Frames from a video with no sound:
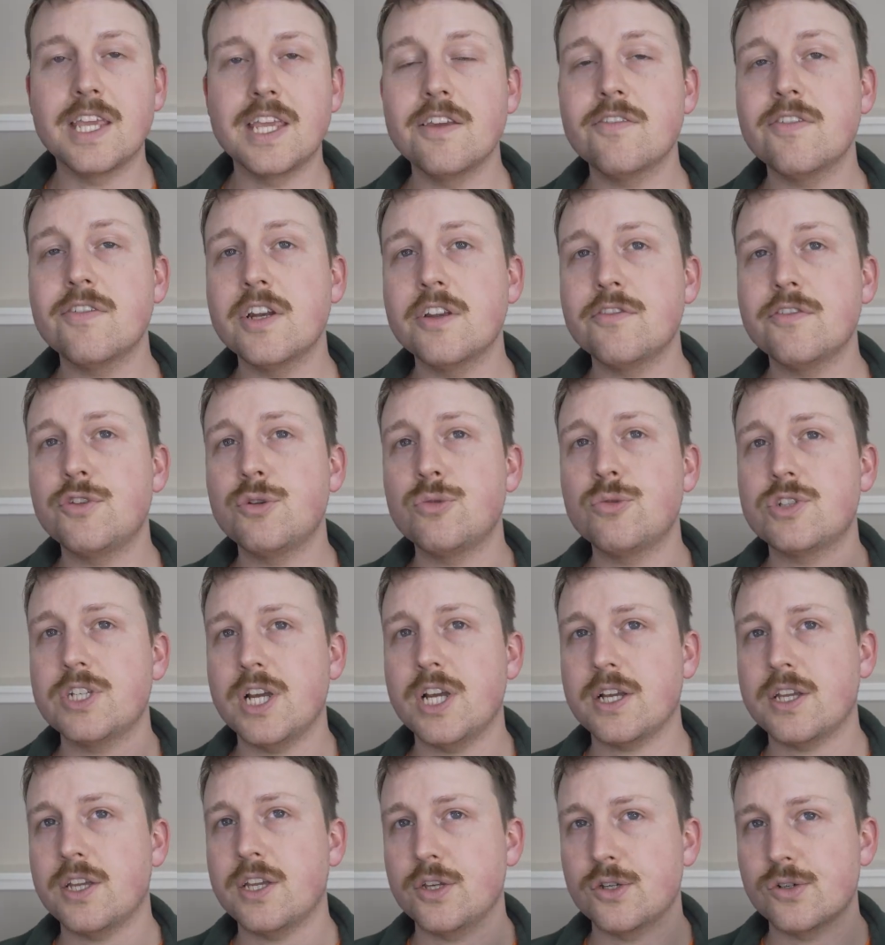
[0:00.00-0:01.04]
Even if you
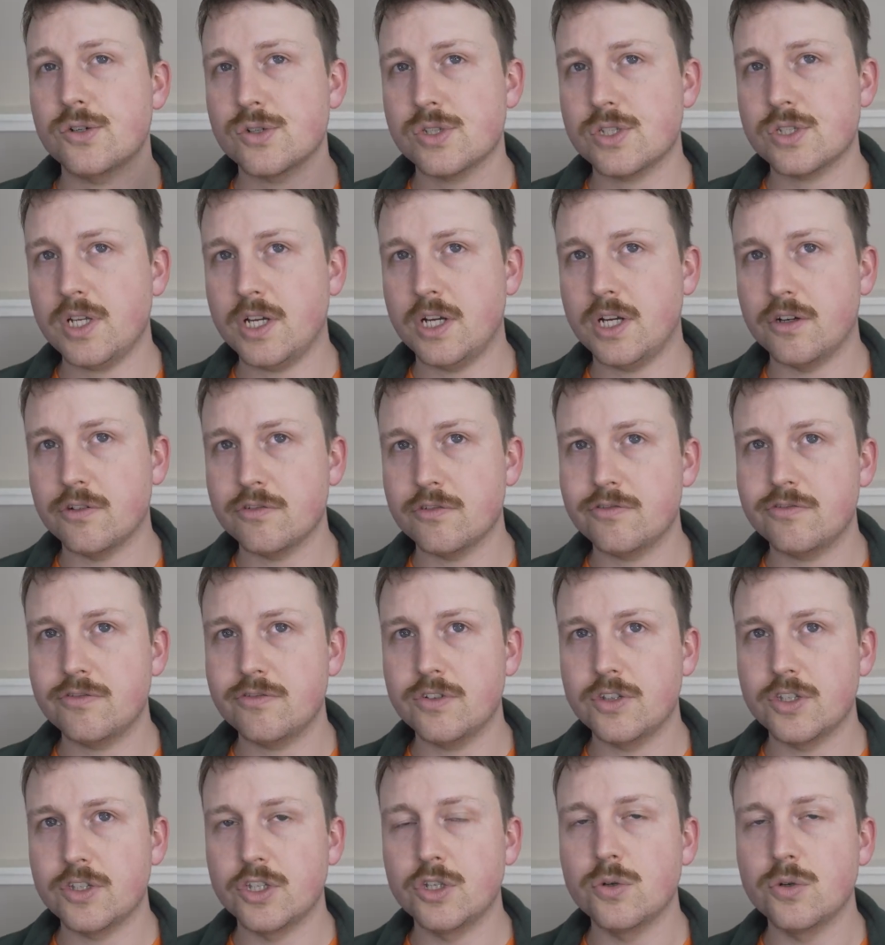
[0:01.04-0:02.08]
check it yourself,
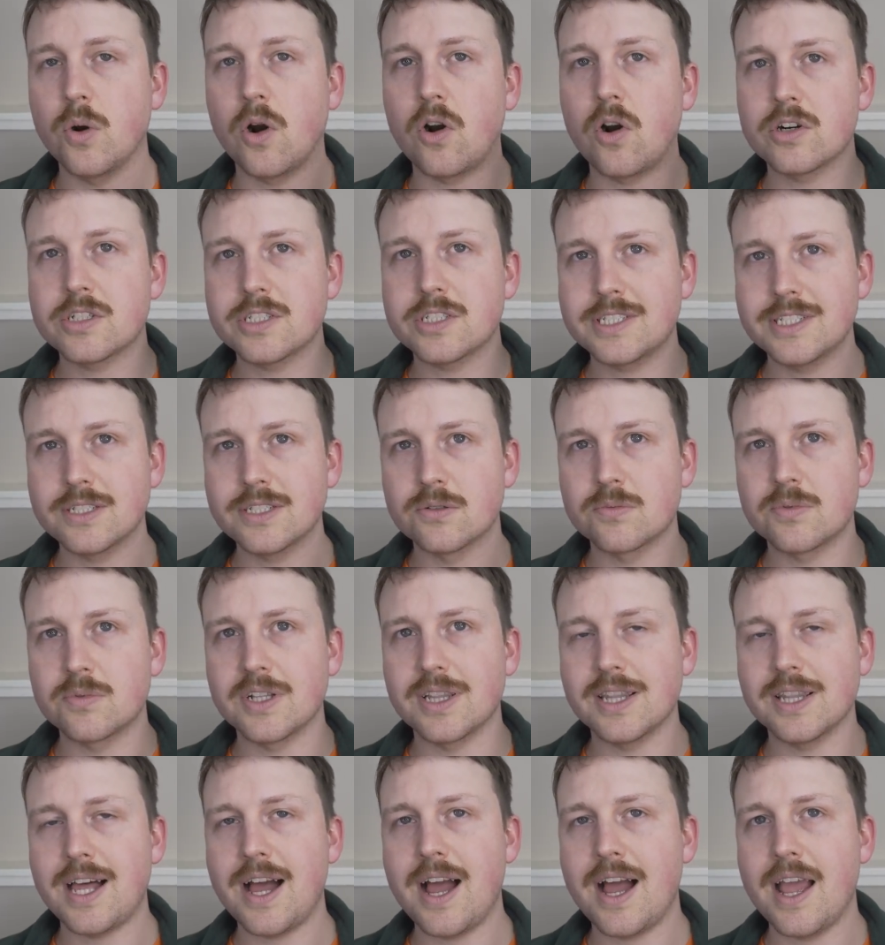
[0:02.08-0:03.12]
you are still
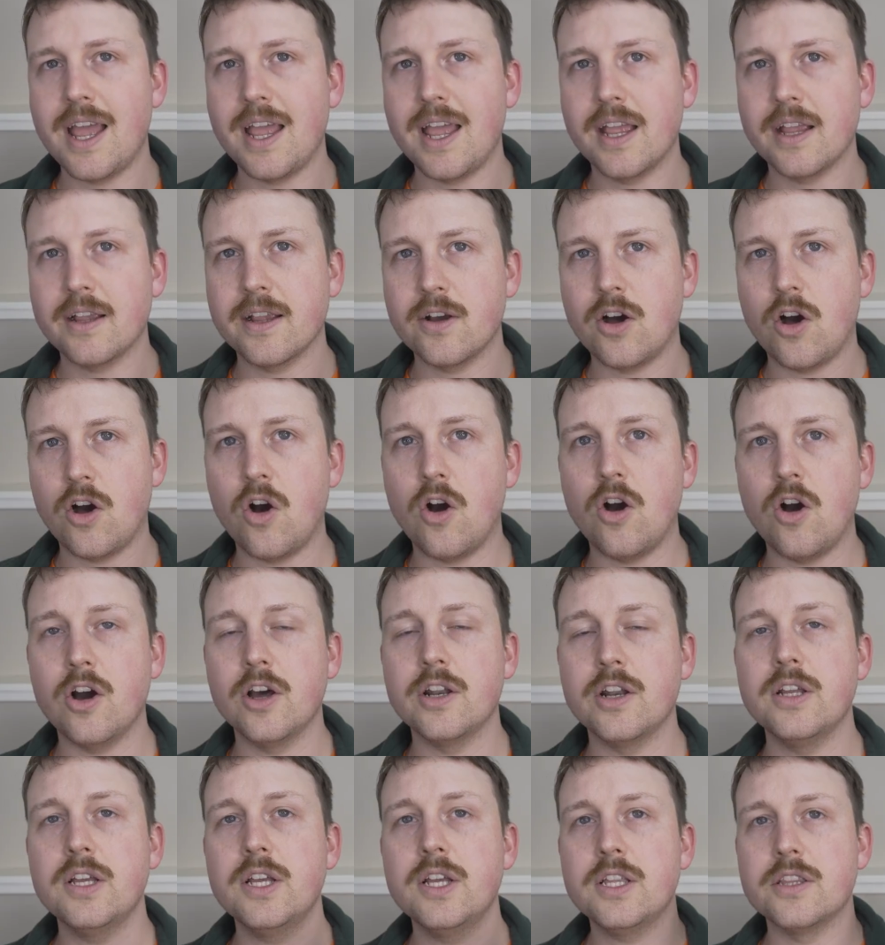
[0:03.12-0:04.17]
relying
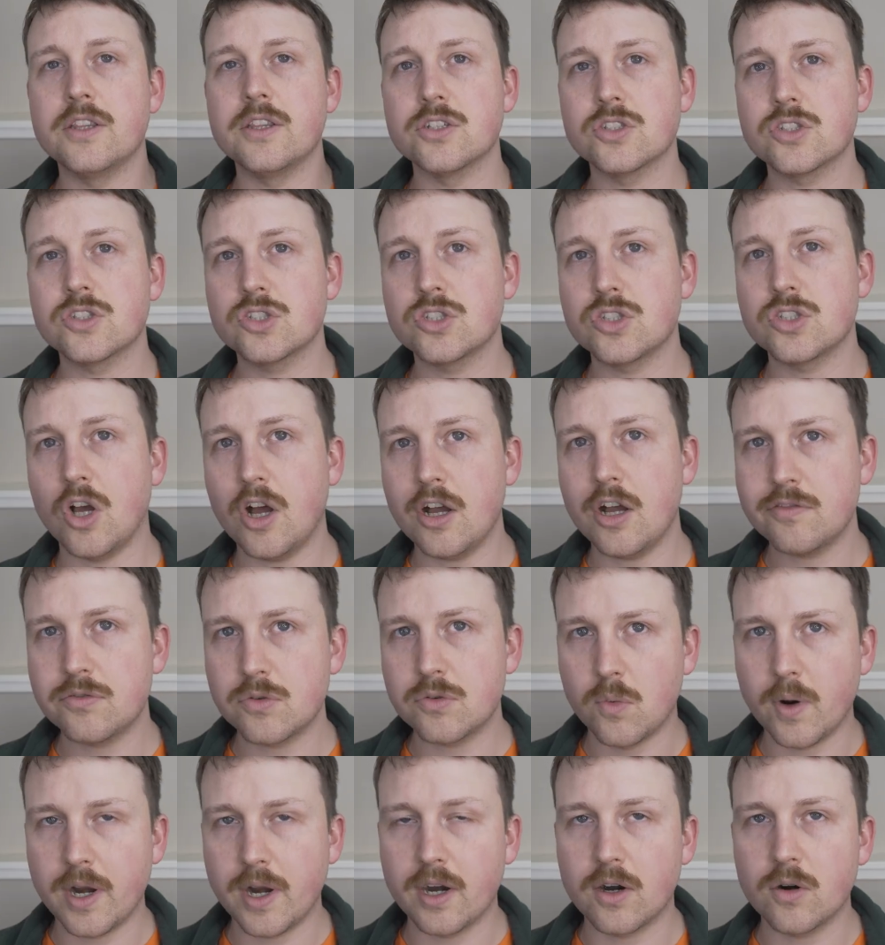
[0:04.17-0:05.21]
on the
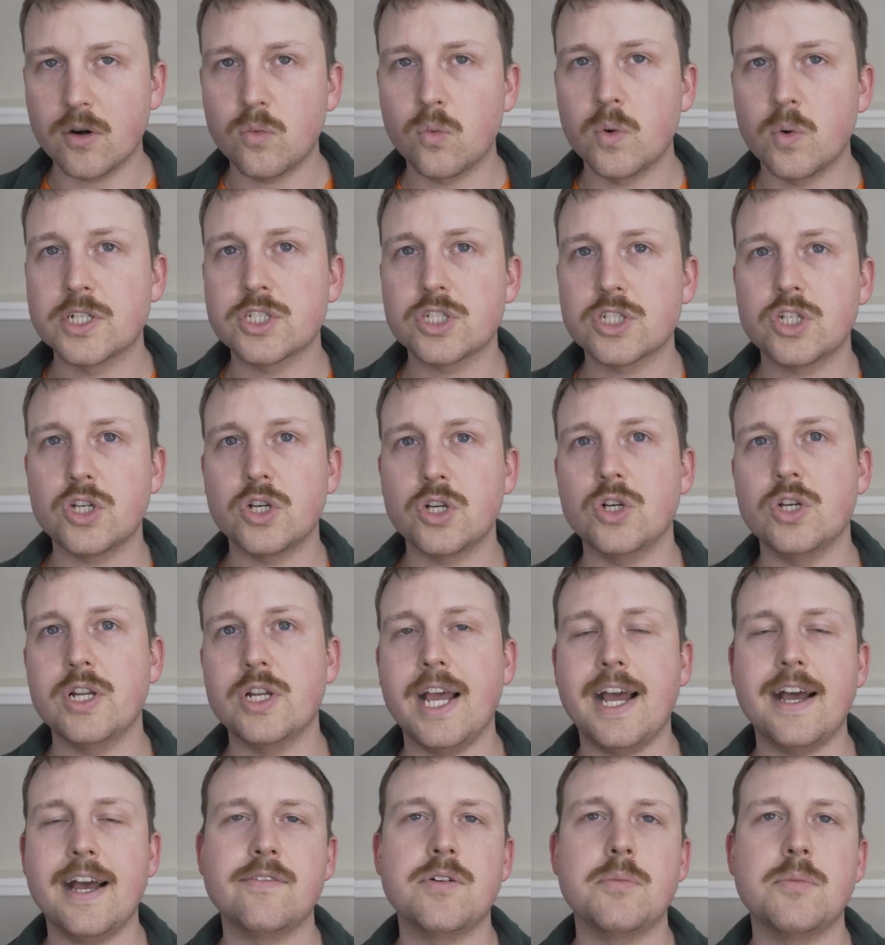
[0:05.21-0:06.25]
software, which could
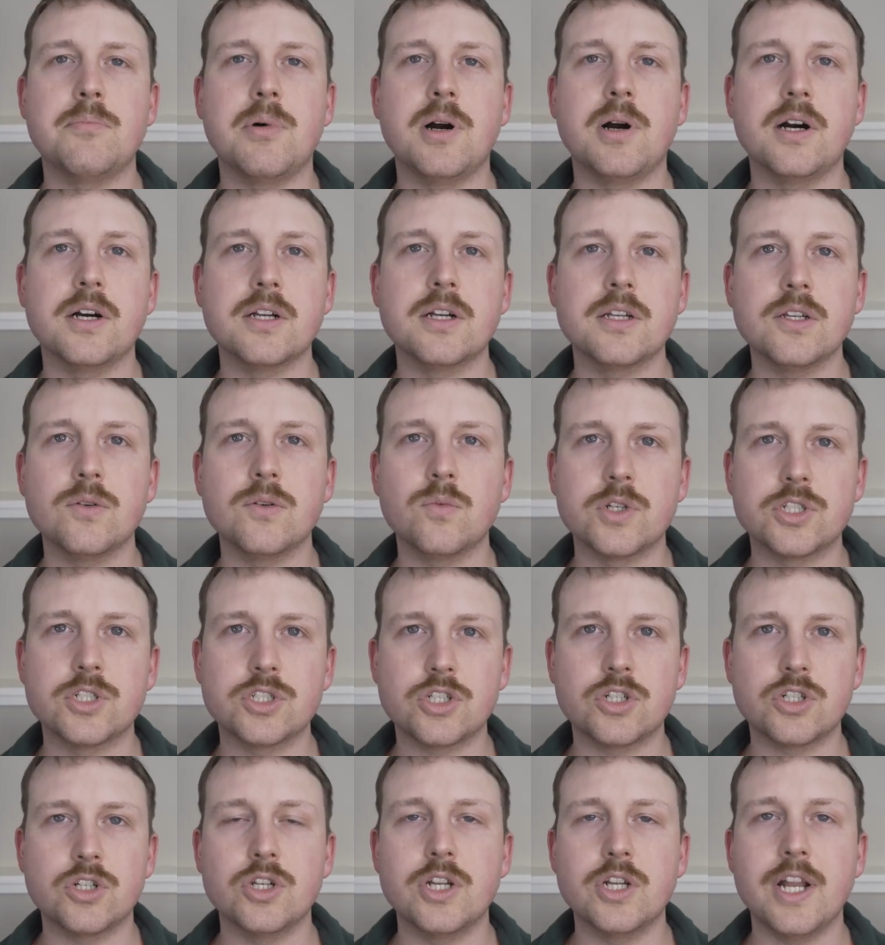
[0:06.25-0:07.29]
have a bug,
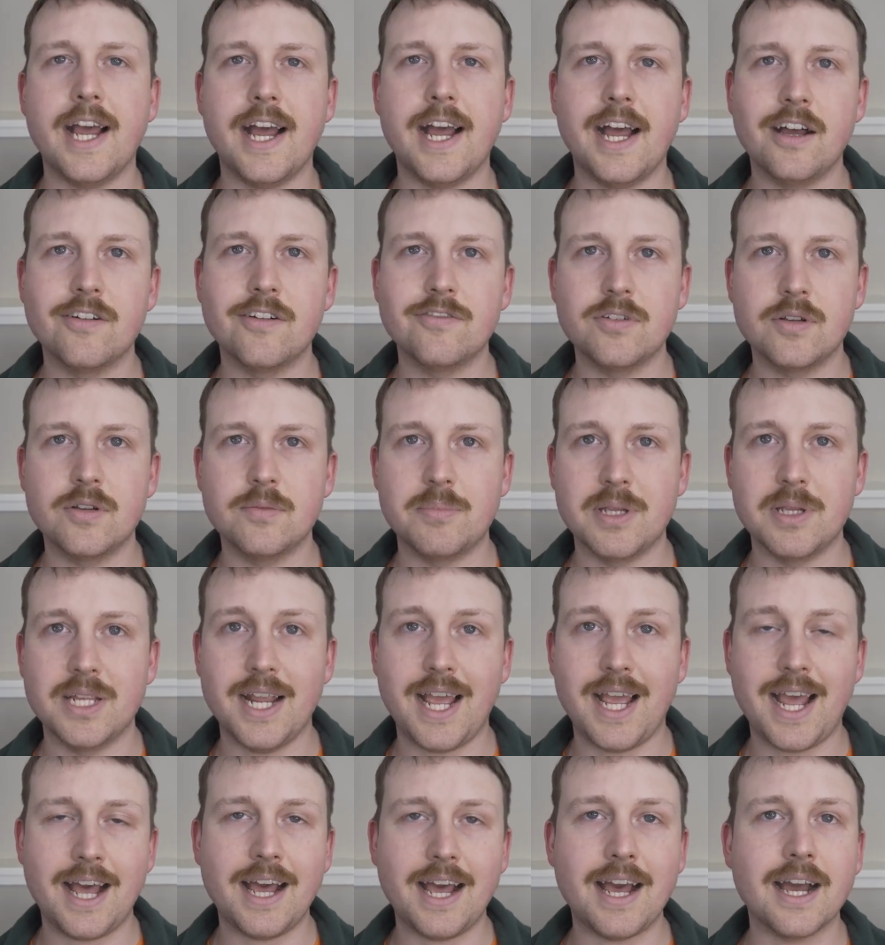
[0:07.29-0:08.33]
which could have been
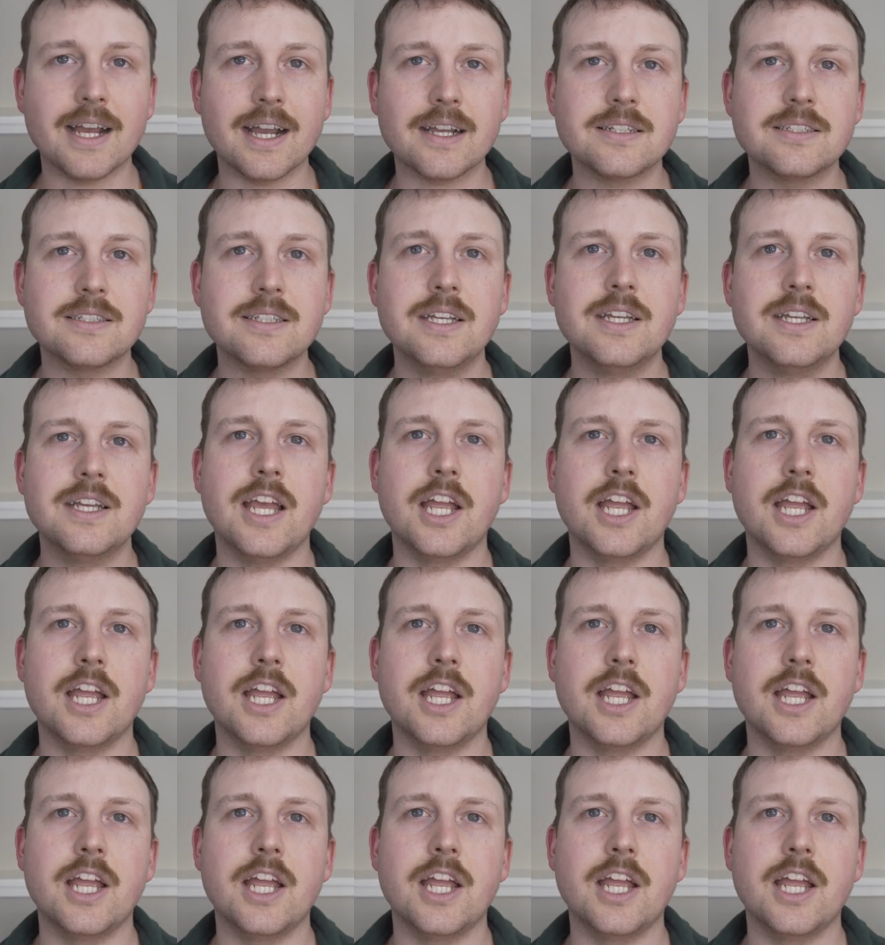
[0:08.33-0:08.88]
hacked,